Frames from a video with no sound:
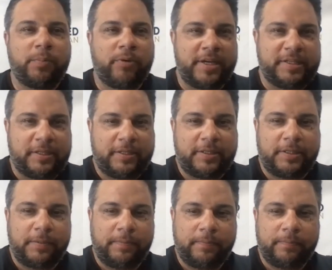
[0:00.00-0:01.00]
presence.
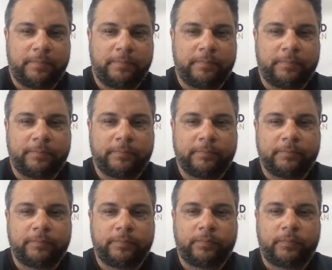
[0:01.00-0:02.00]

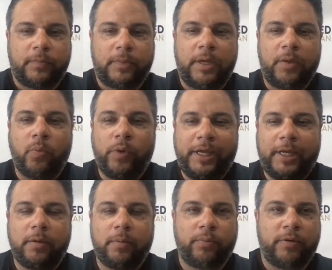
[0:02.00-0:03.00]
A
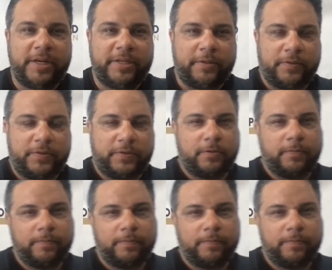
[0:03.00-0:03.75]
weak presence.